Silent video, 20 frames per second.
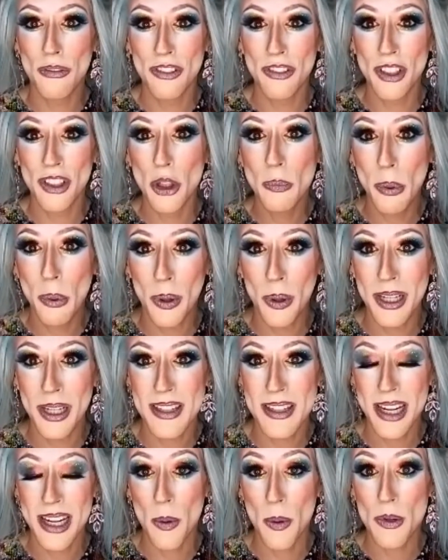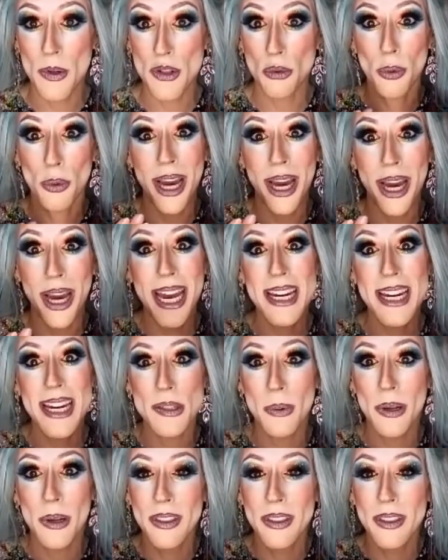viewpoints that I was raised with.